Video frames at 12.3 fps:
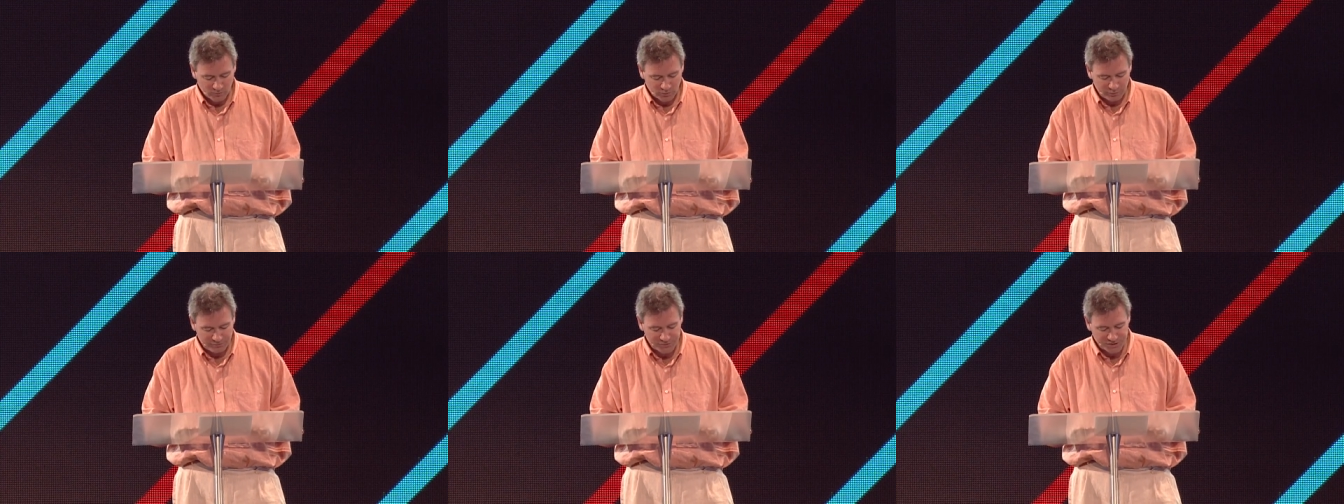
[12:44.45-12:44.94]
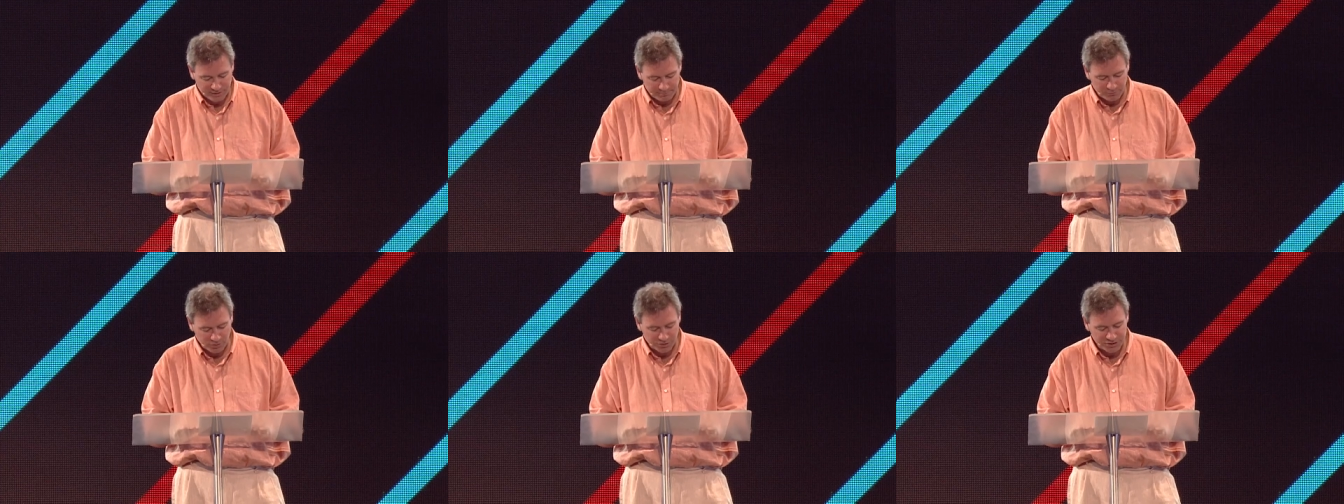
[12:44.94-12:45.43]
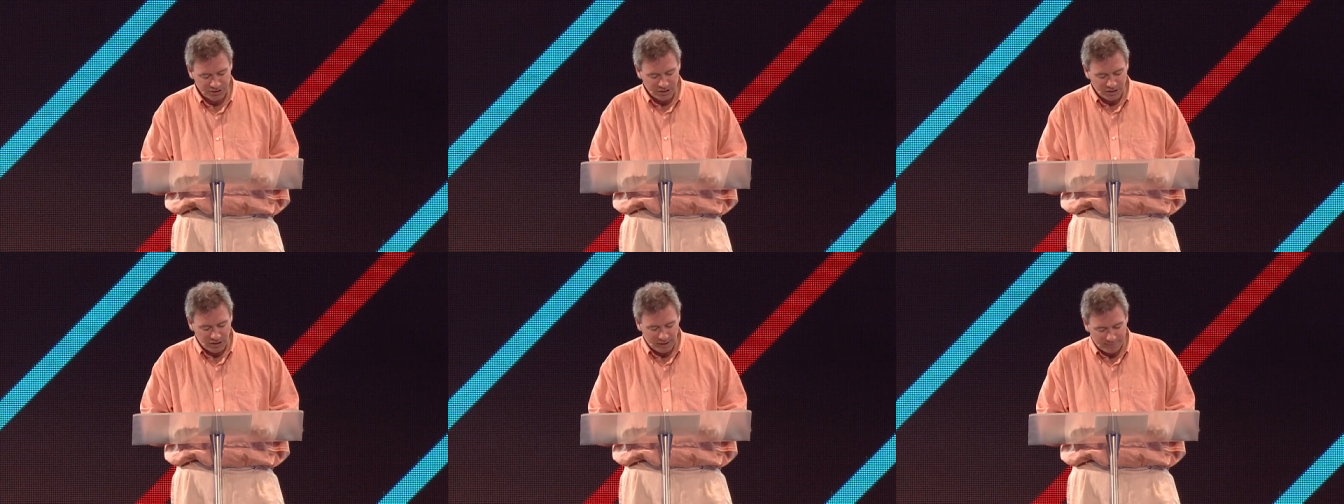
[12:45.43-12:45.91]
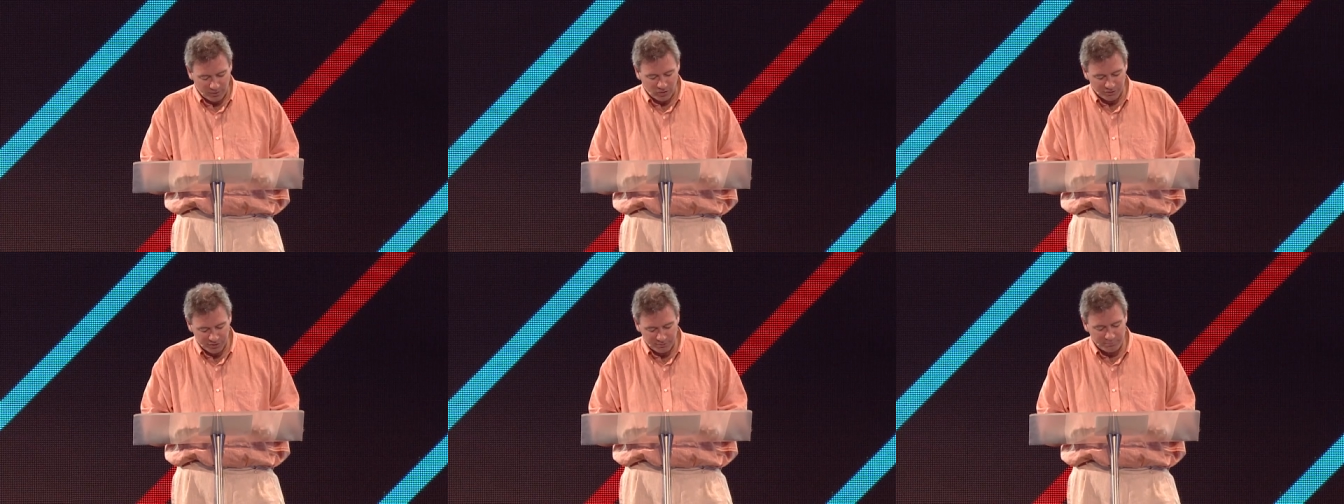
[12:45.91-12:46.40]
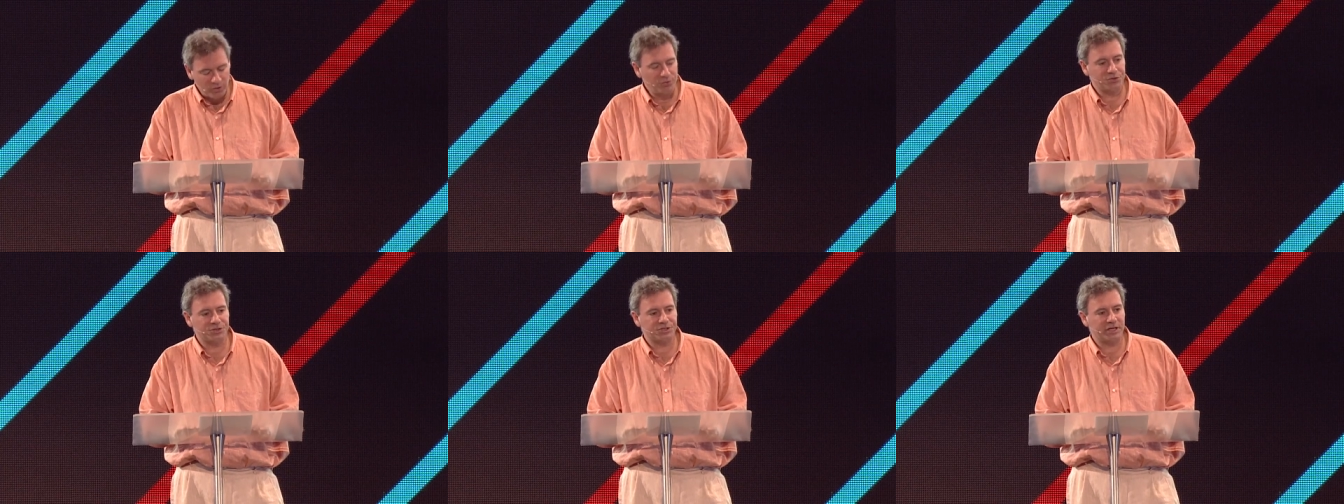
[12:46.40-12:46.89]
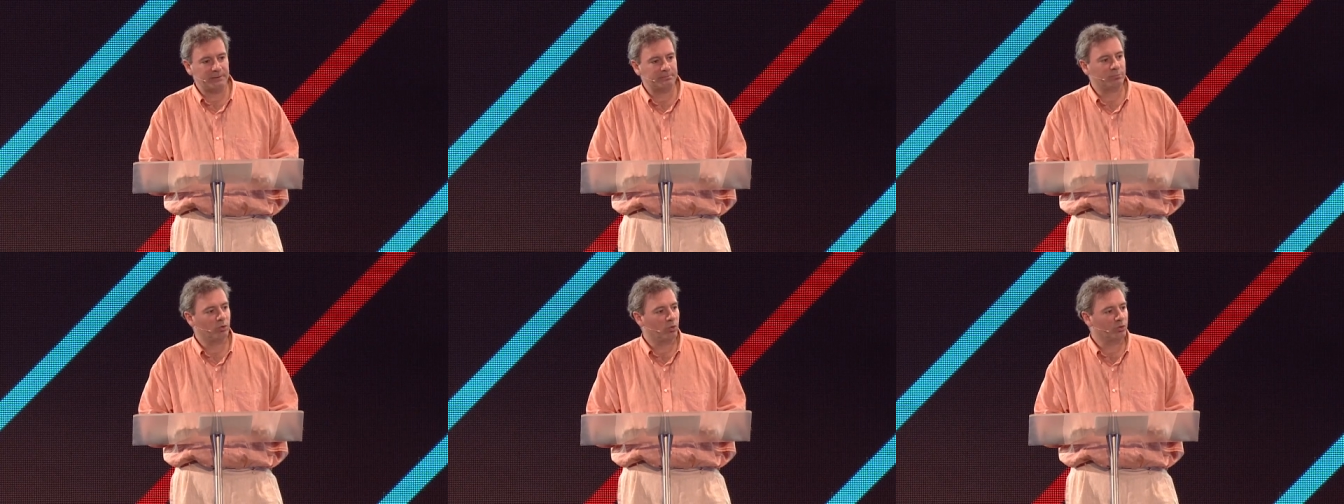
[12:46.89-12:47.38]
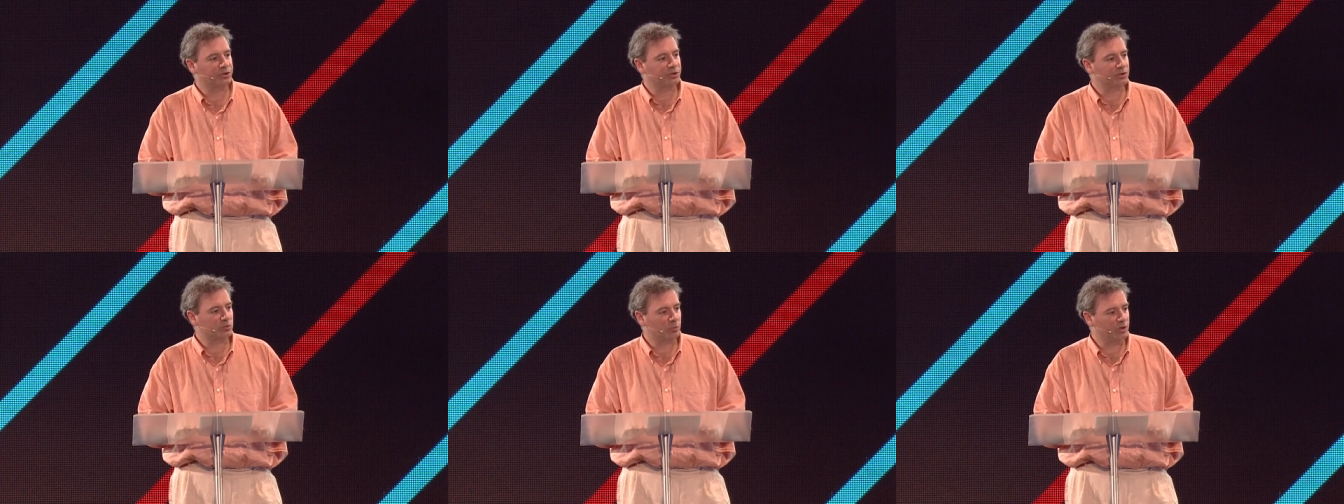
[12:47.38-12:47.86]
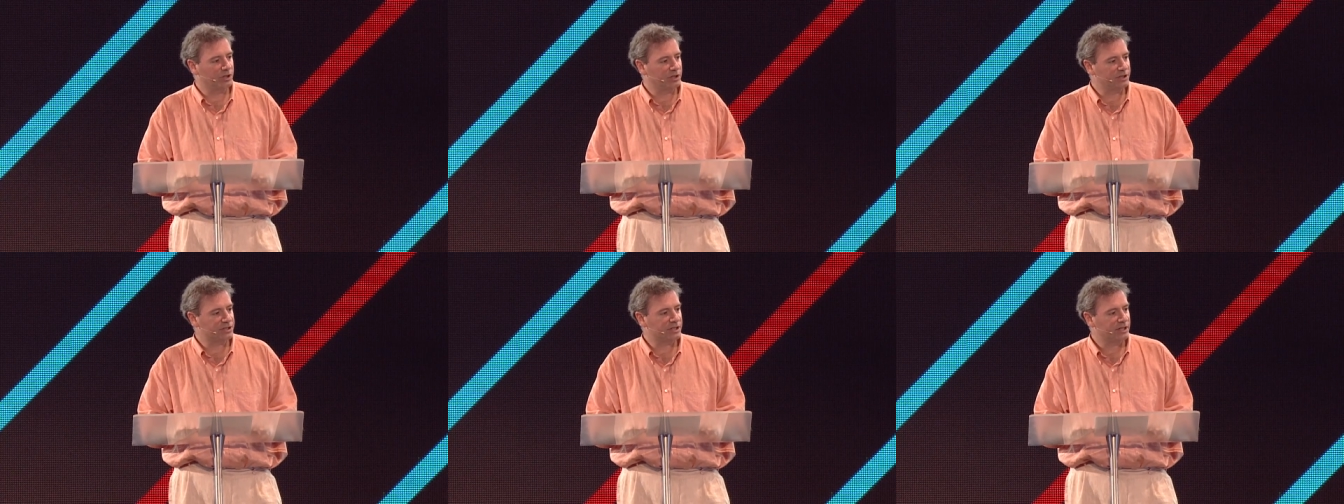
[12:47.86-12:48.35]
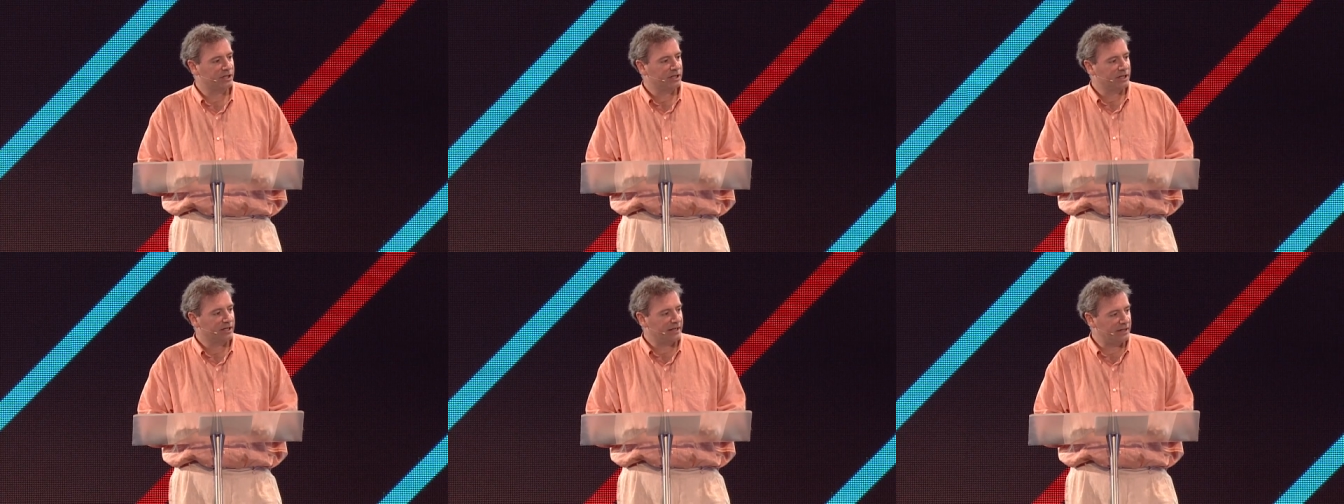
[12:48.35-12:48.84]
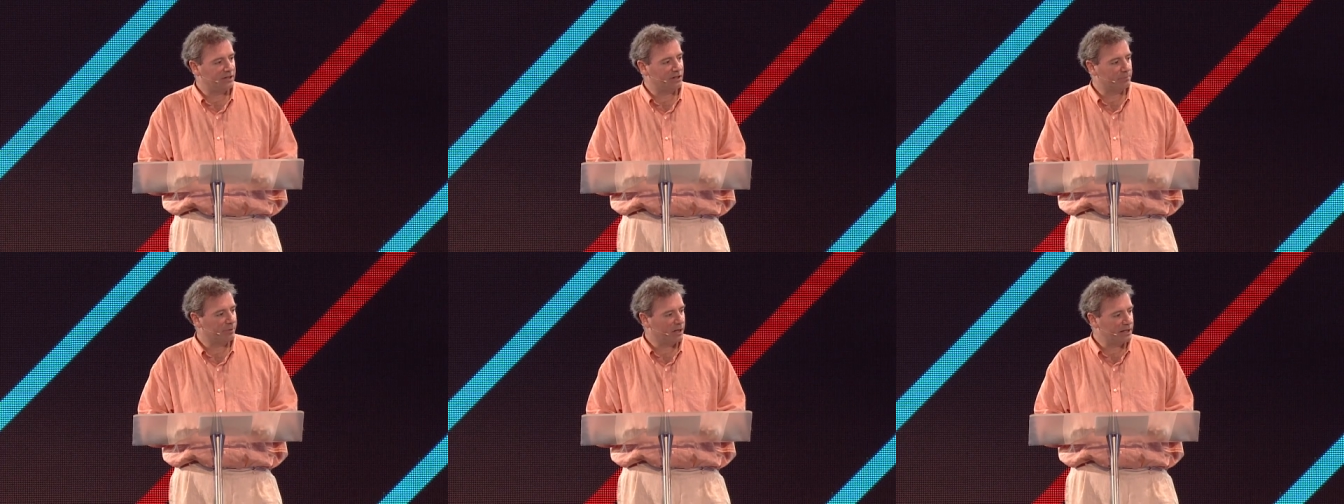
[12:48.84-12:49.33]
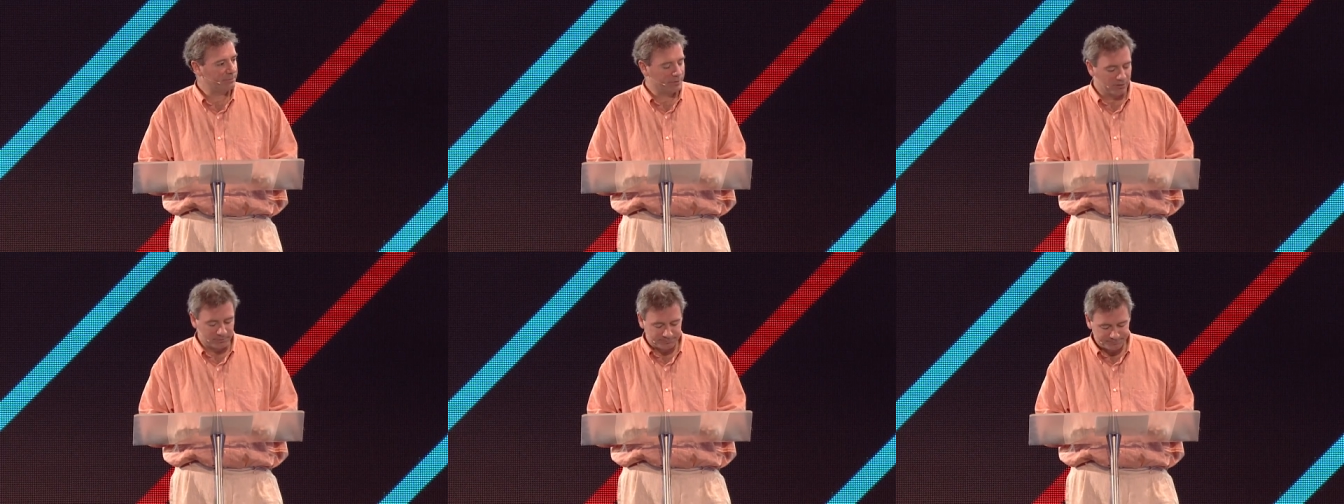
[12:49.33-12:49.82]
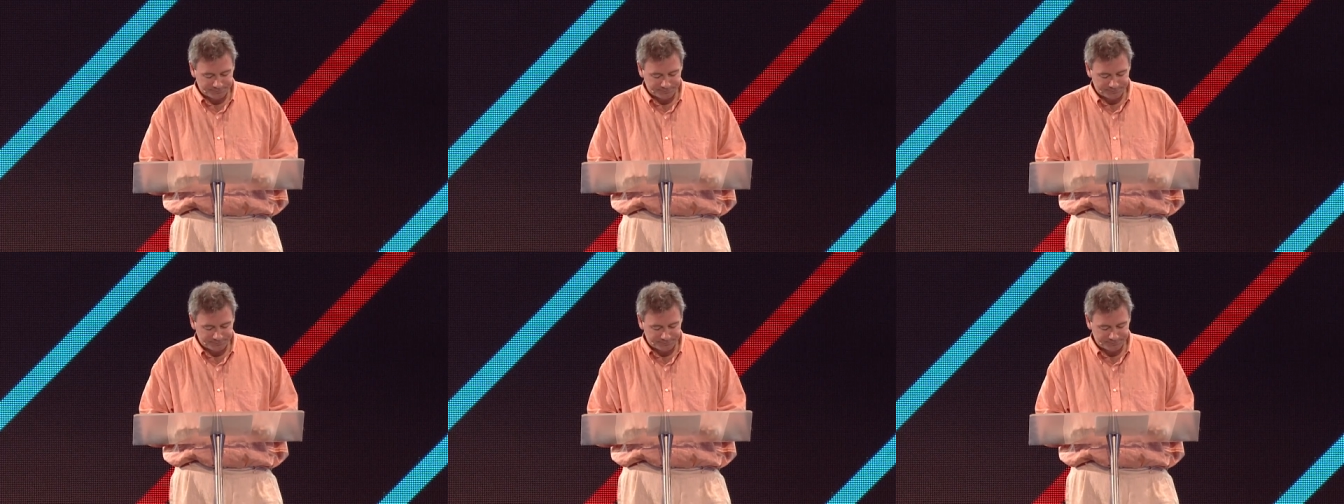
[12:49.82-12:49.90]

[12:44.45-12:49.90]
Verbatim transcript: We've stumbled upon the most important word in the Bible